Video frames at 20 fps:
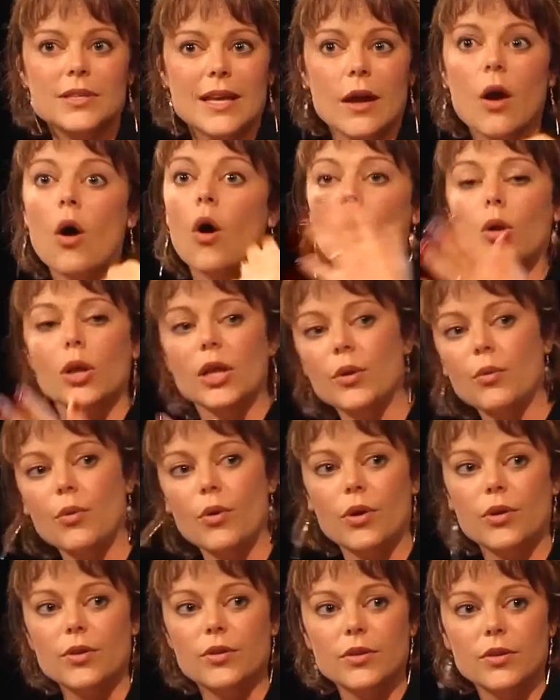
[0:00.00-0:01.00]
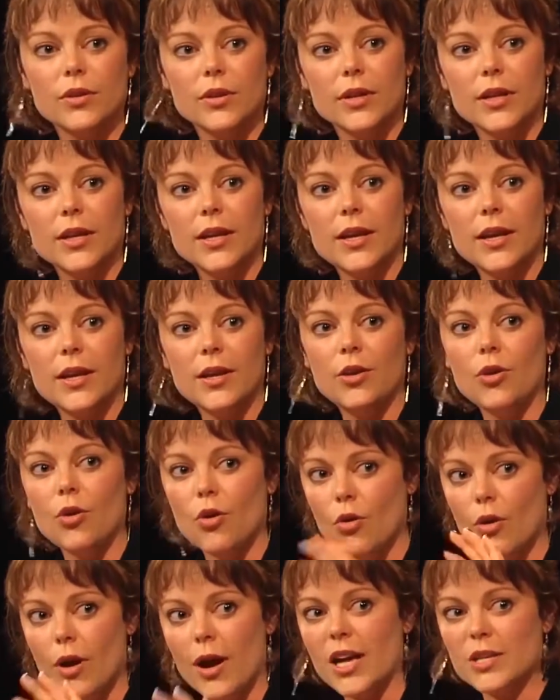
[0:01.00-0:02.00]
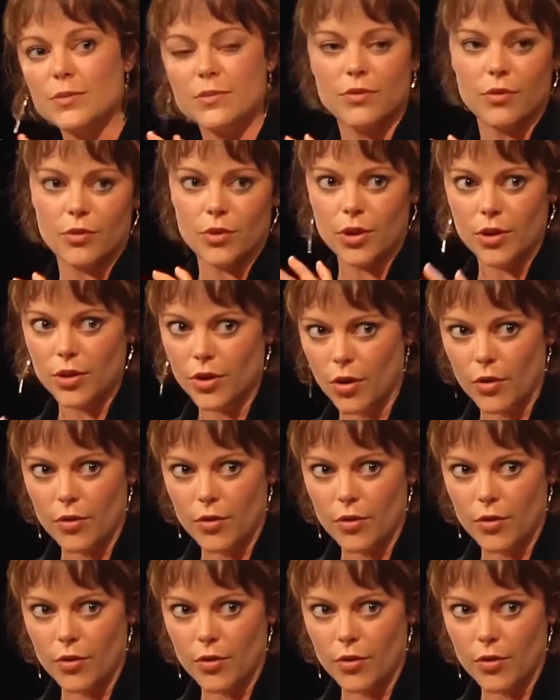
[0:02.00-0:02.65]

like Hollywood in your eyes before you'd